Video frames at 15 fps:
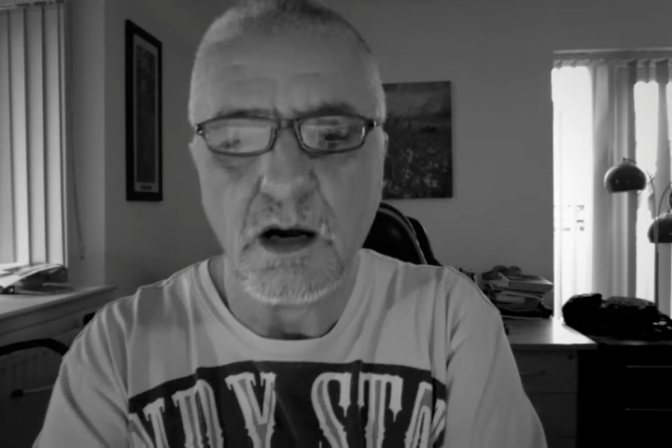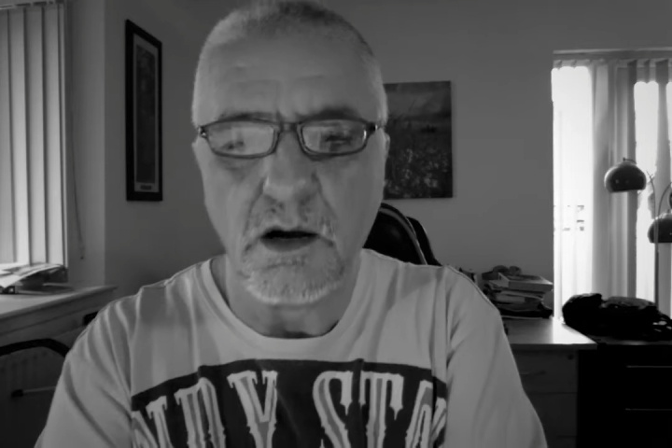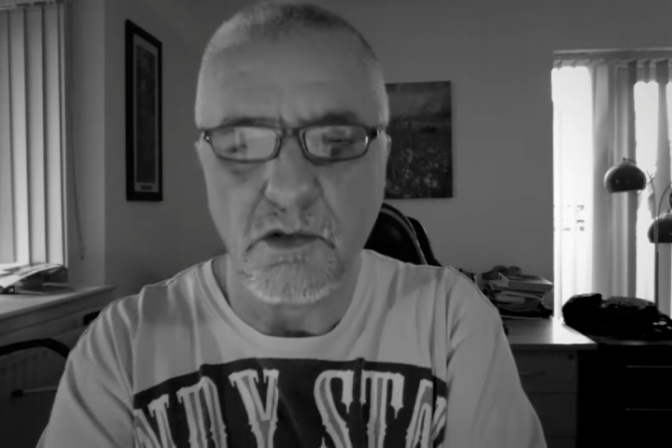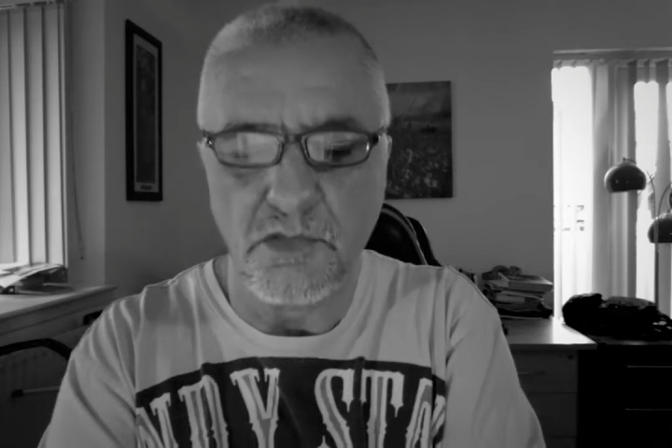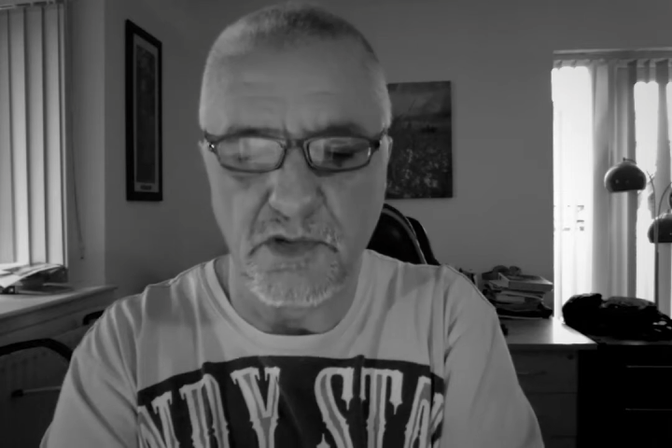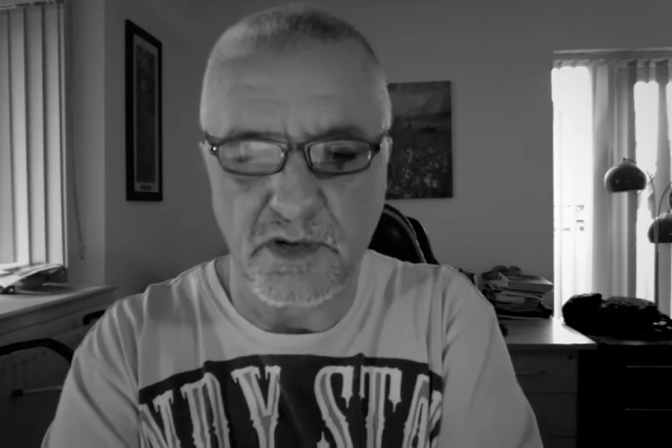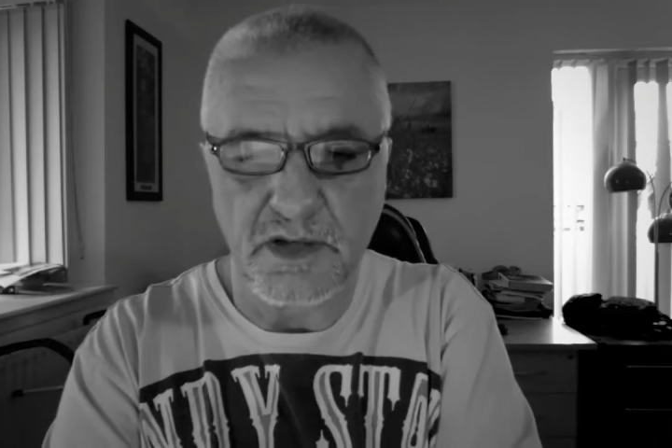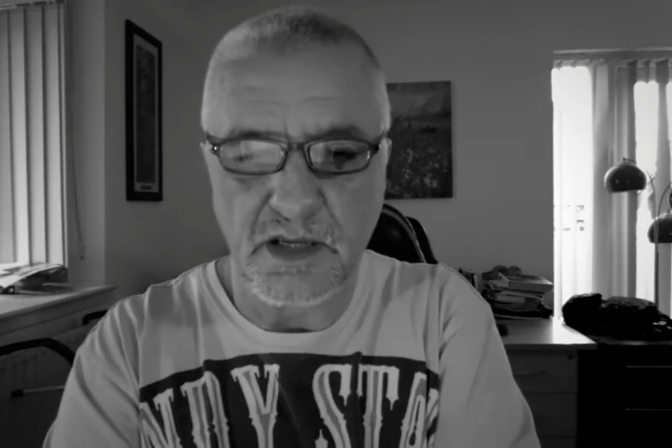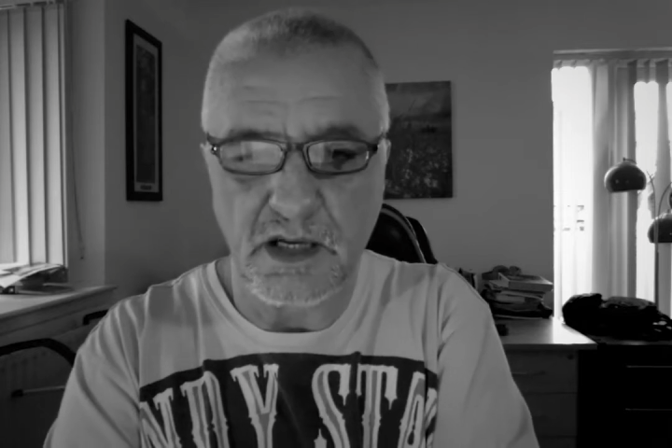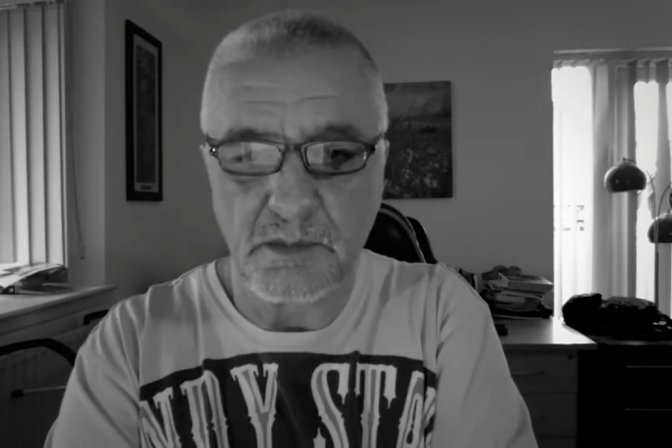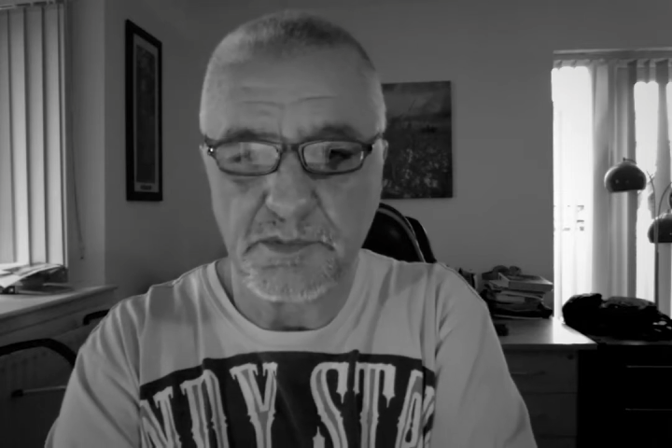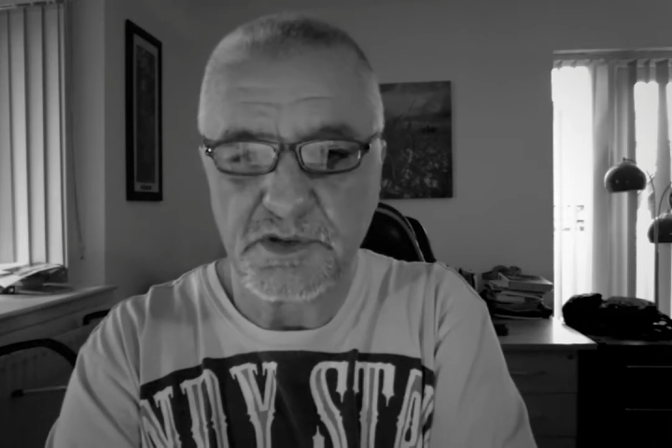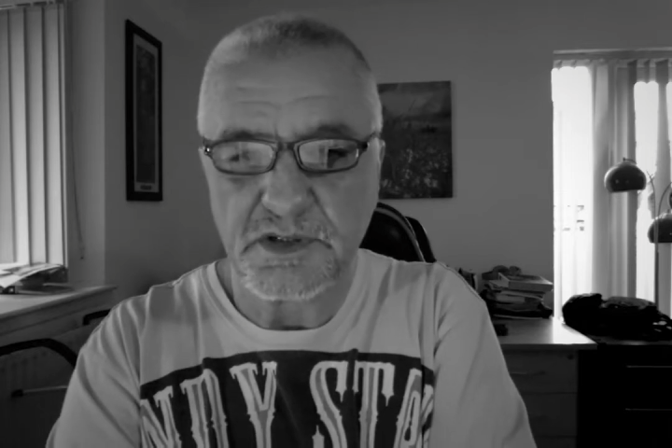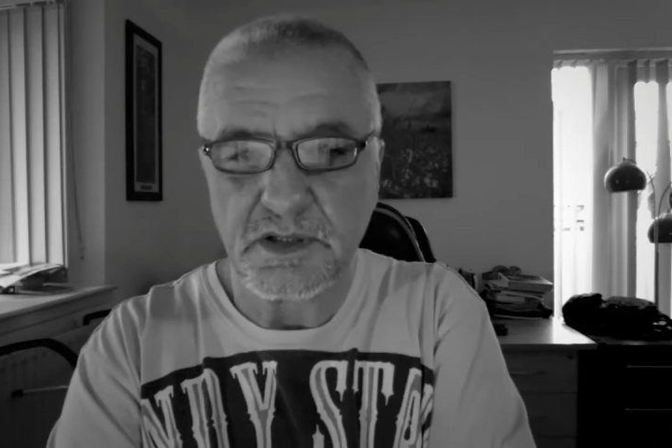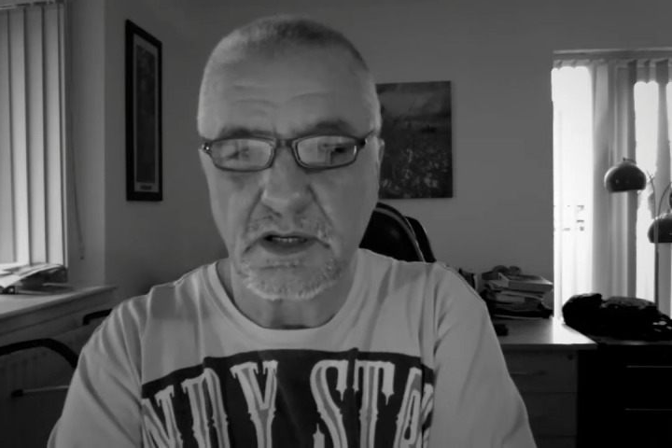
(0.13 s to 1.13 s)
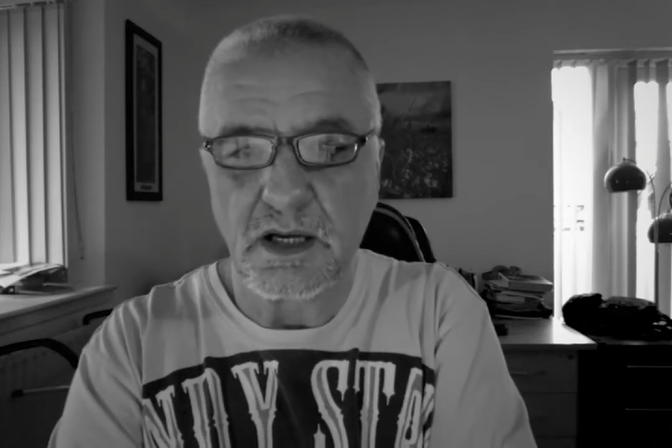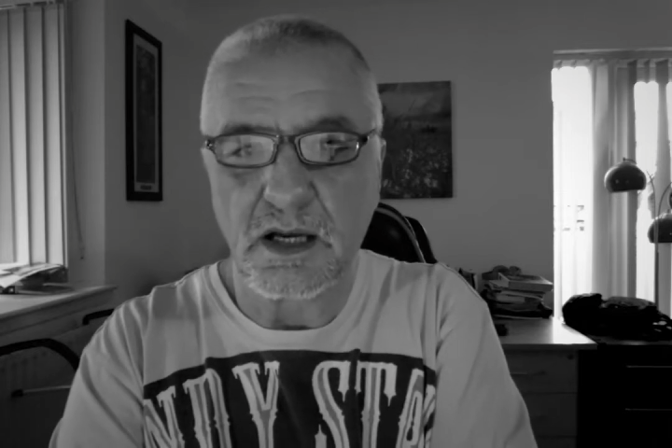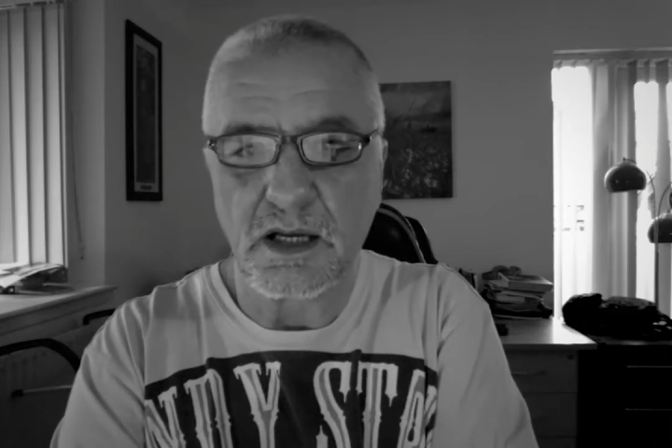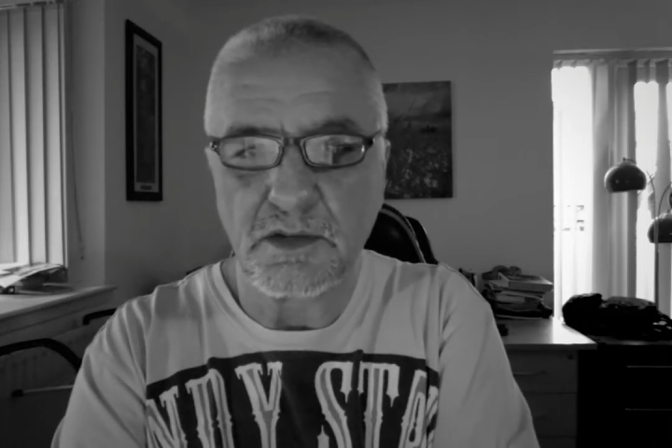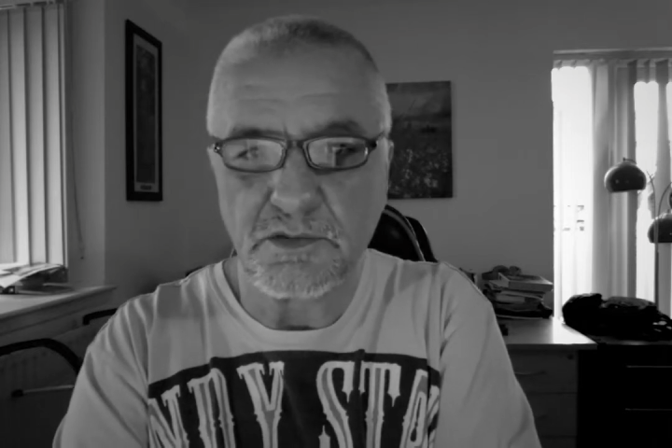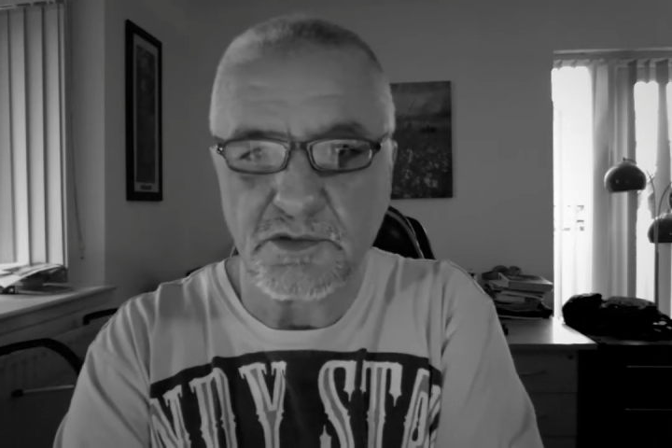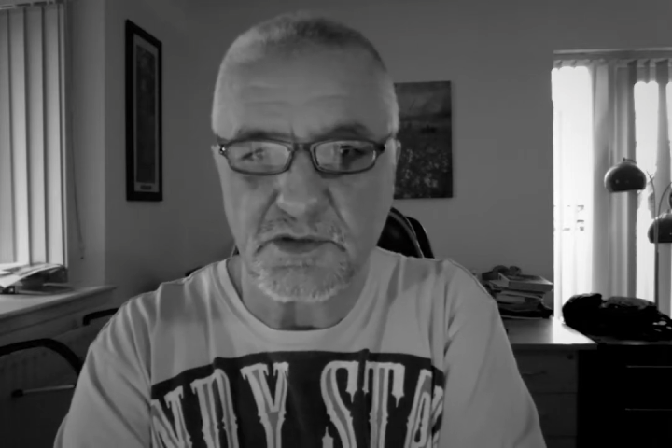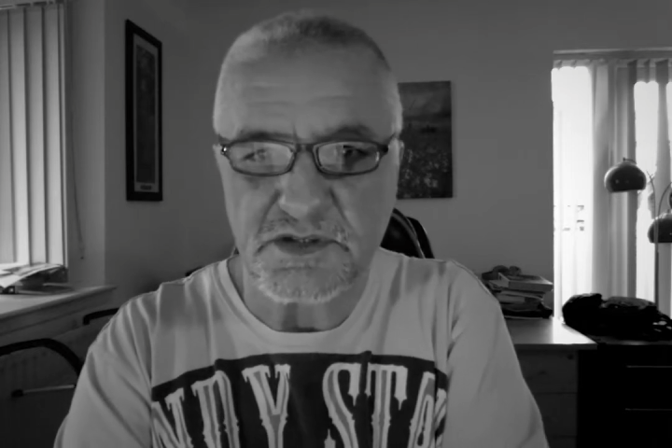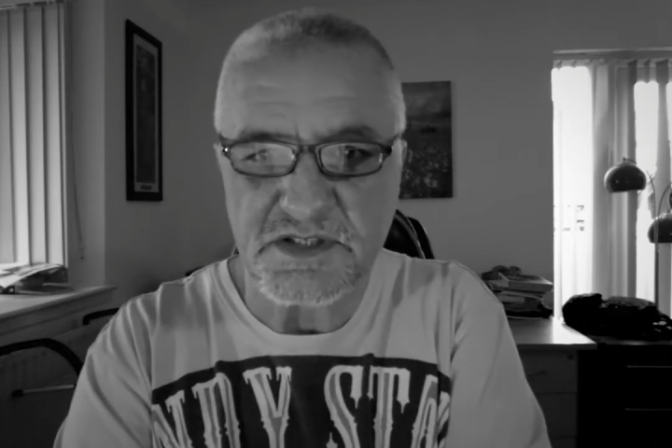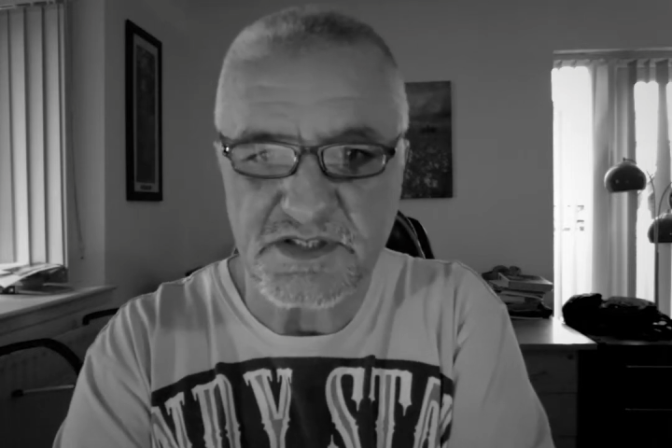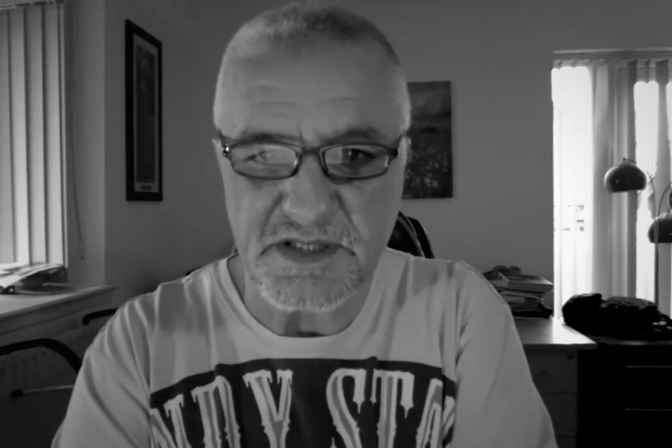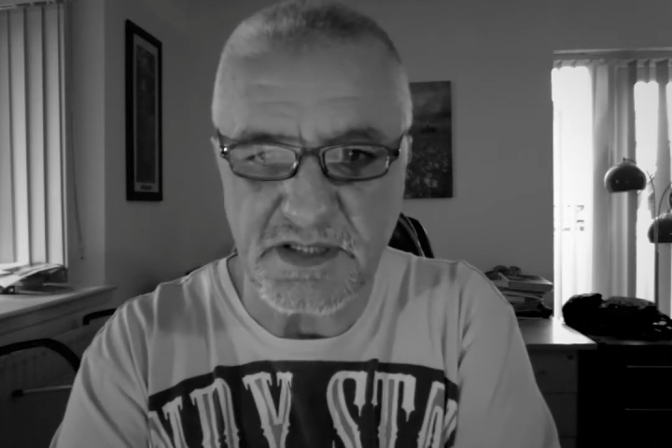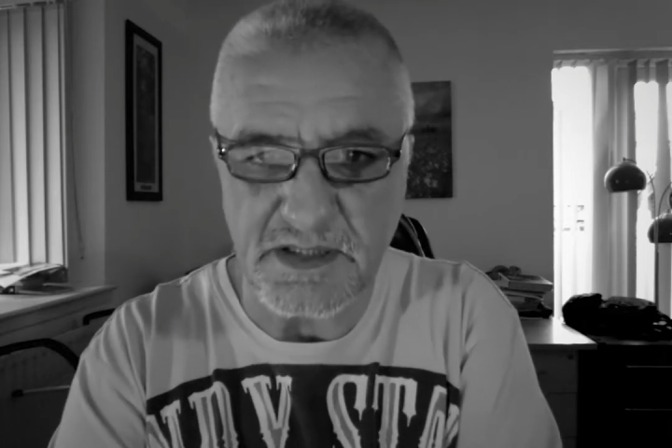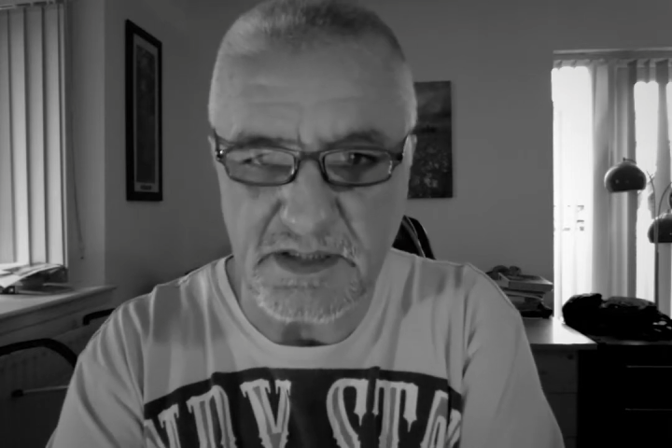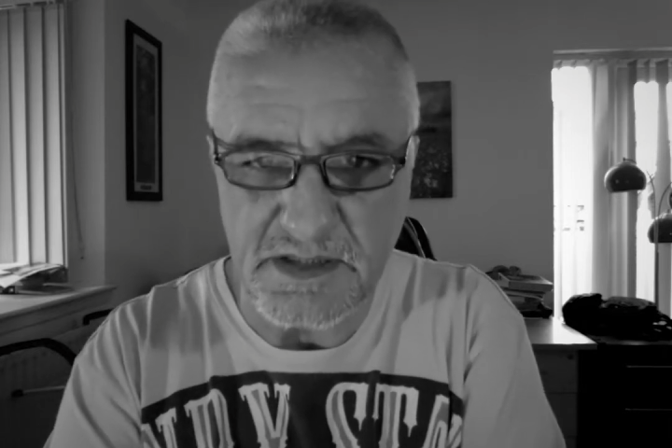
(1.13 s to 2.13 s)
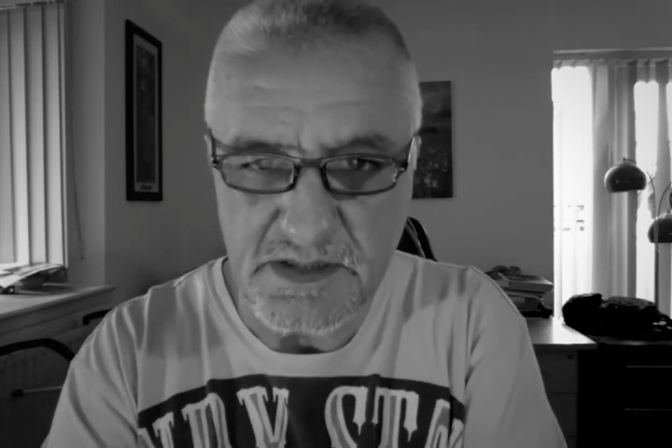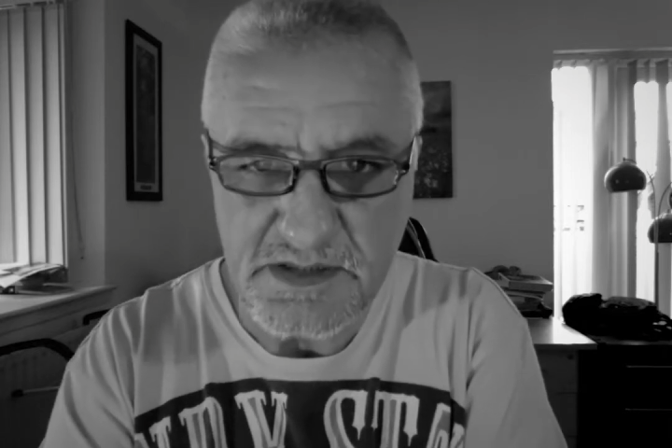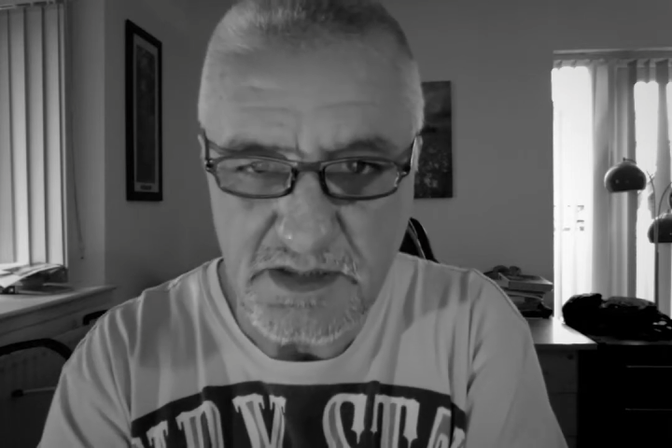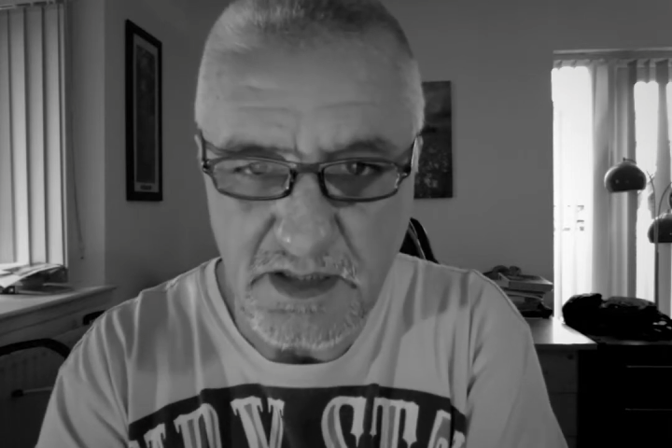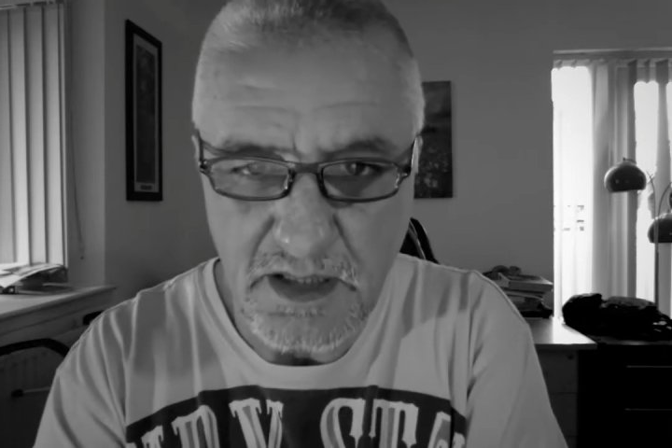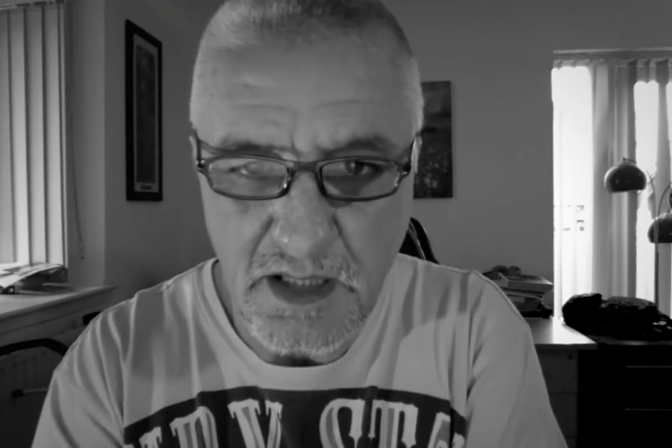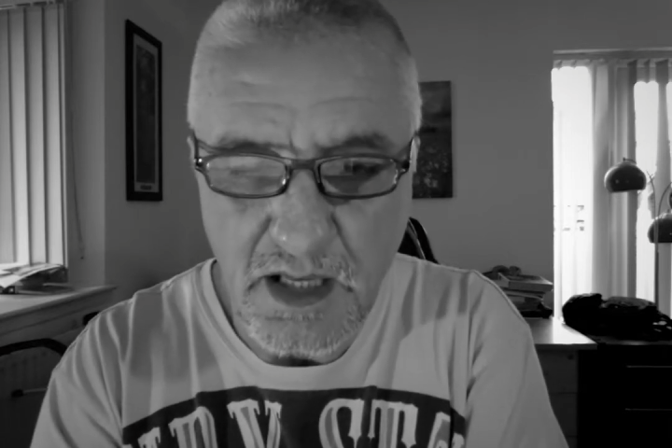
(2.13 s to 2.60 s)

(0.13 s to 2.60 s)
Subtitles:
The cupboard under the stairs.